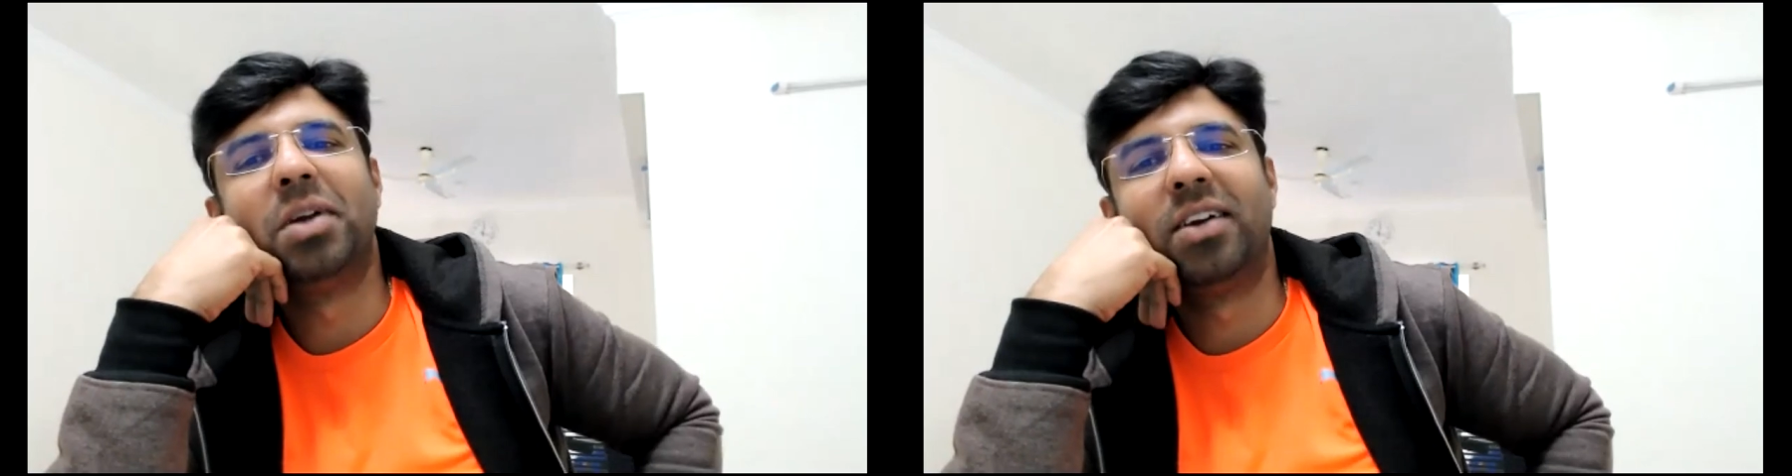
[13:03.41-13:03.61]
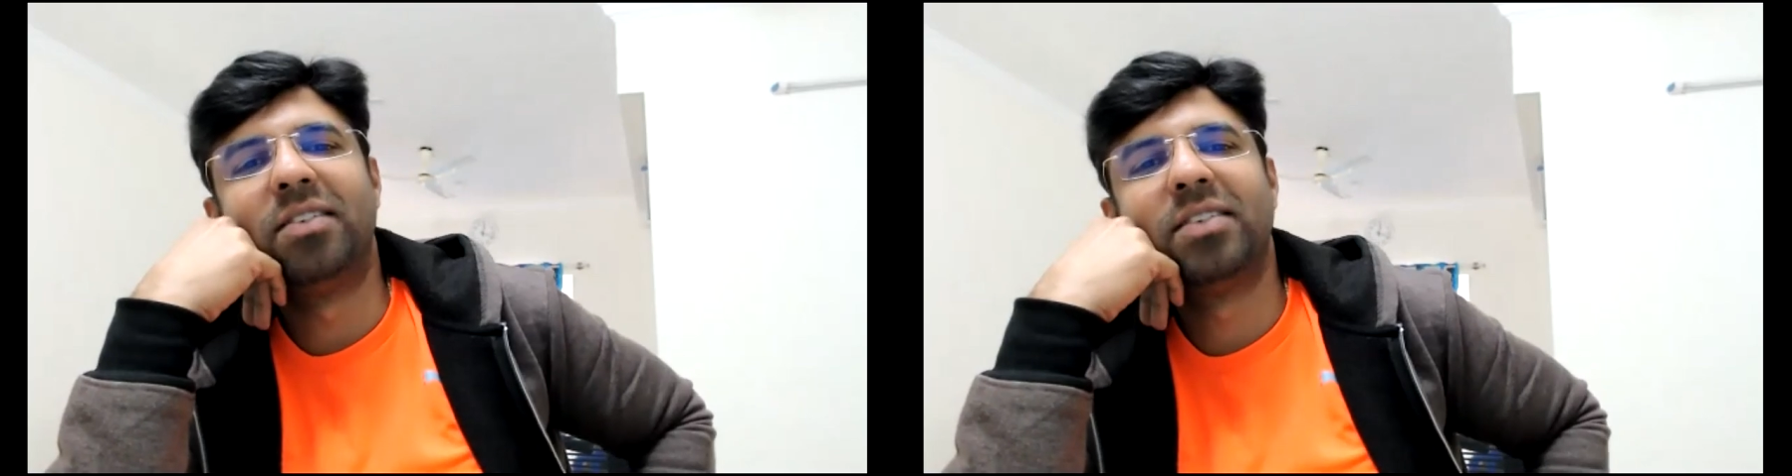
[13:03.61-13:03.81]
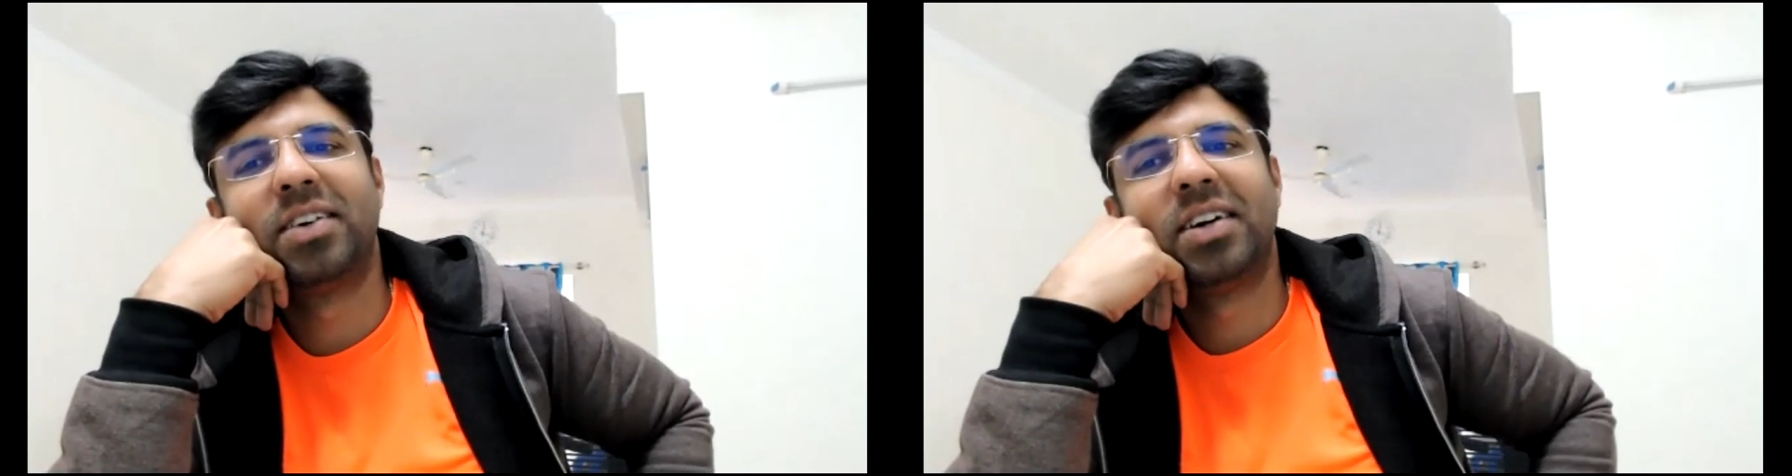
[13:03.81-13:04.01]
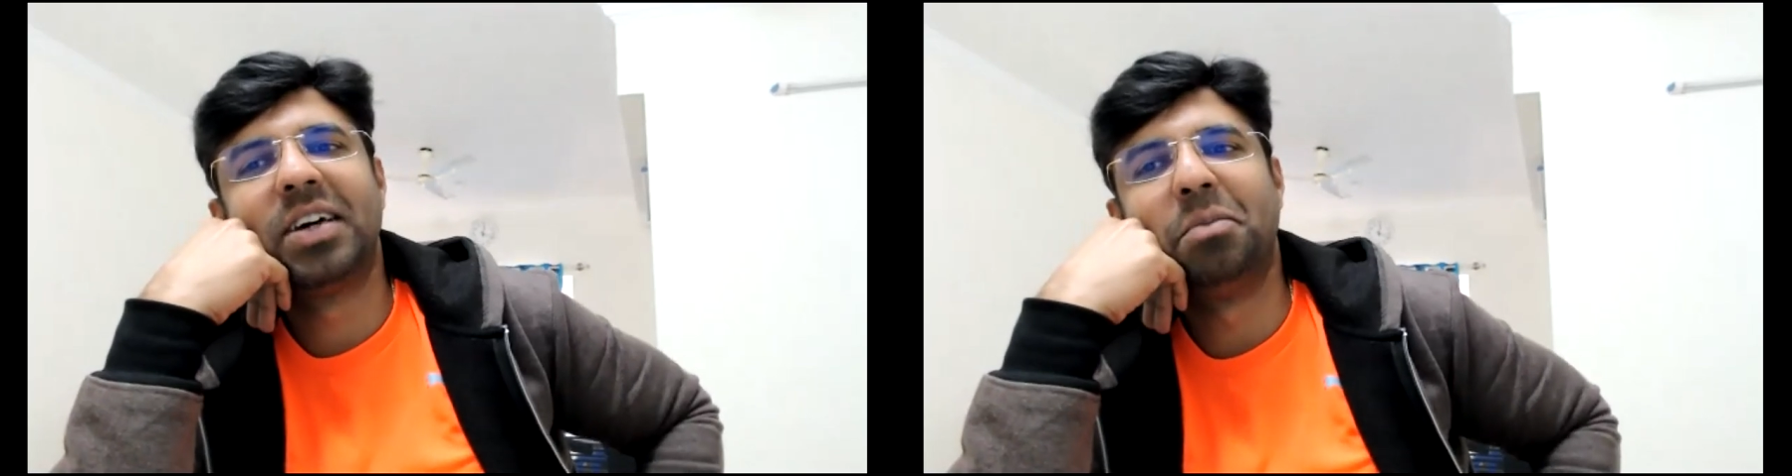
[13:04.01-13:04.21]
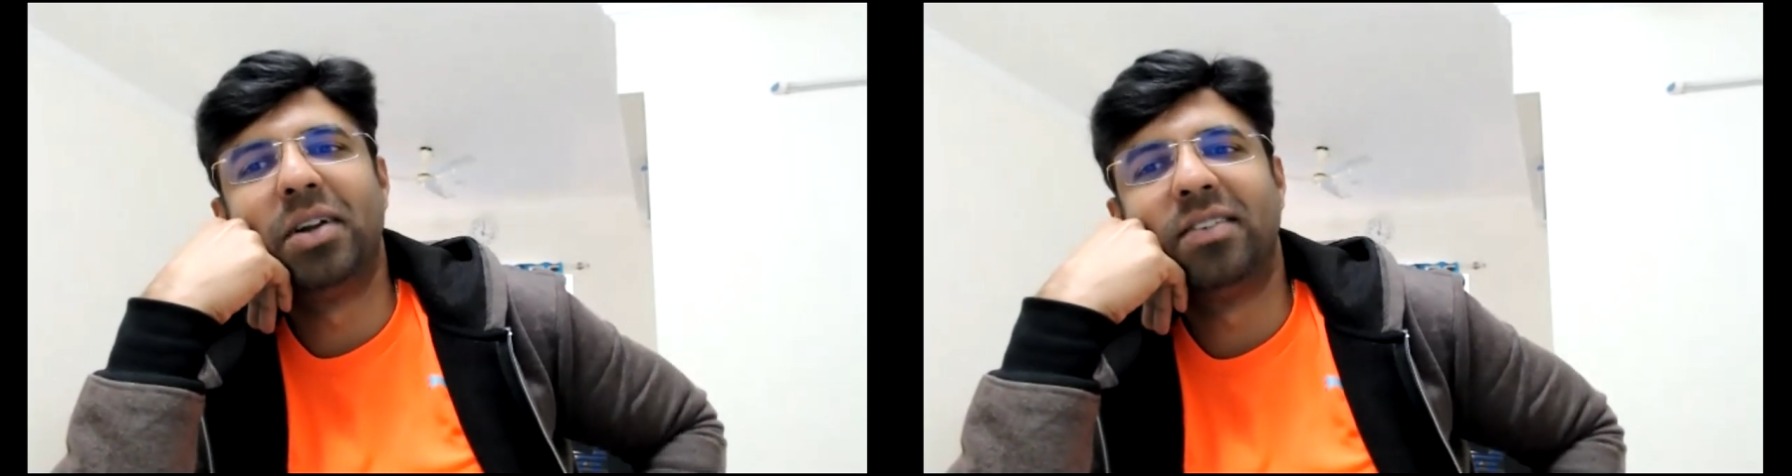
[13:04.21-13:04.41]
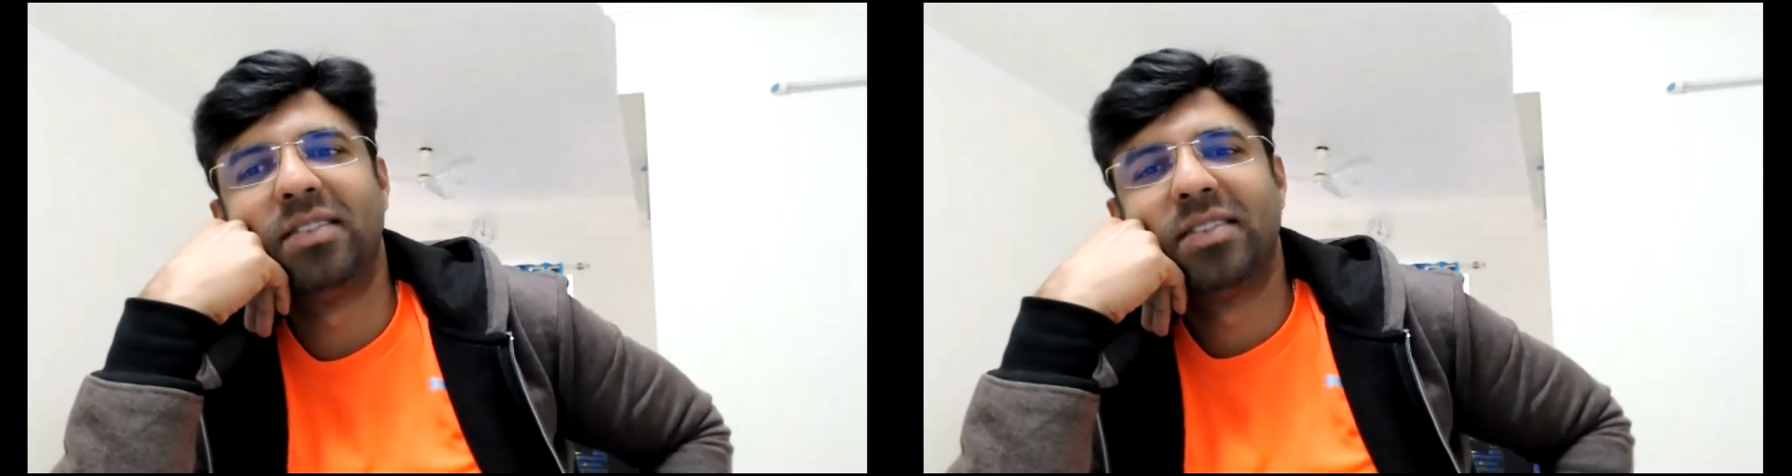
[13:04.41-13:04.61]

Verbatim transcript: believe. yeah. I used to